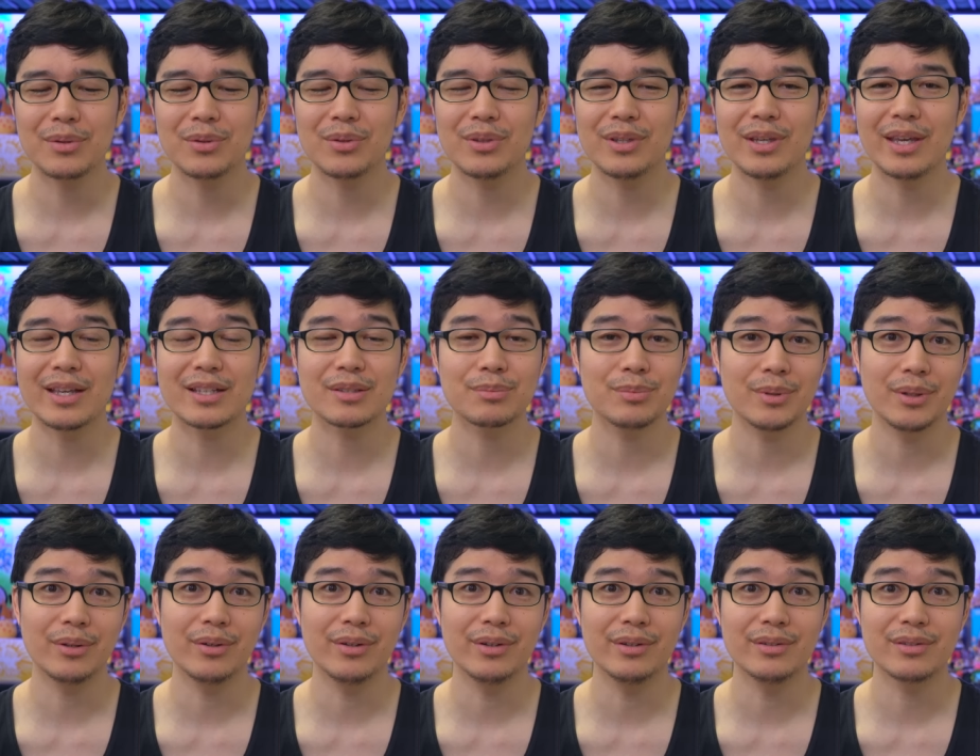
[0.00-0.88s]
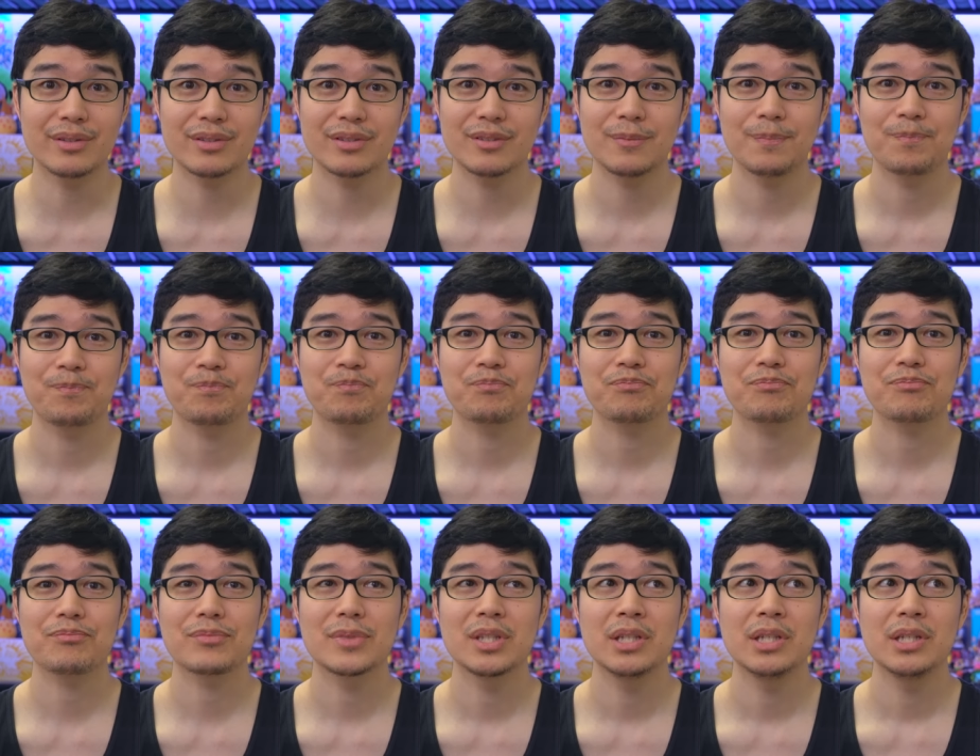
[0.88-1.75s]
to the experience
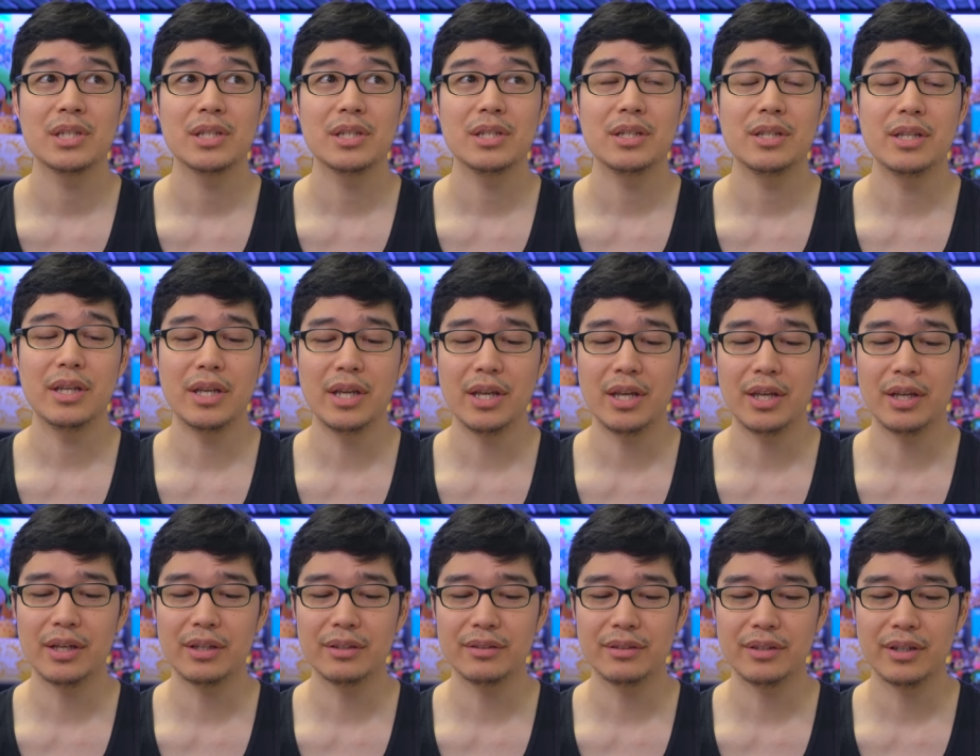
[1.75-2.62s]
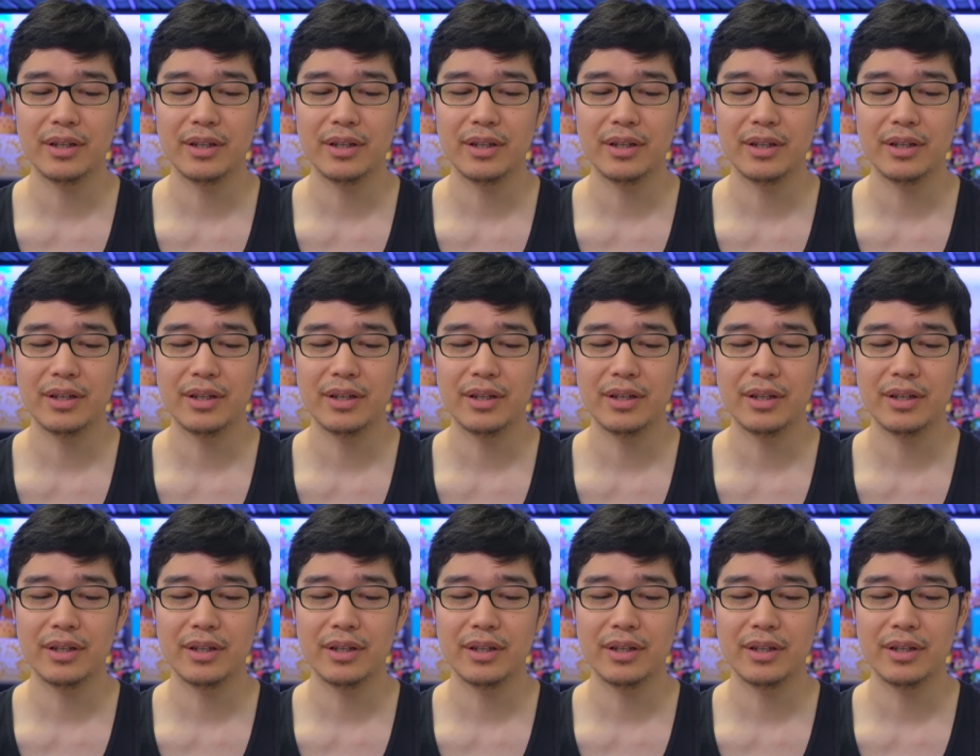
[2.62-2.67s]
and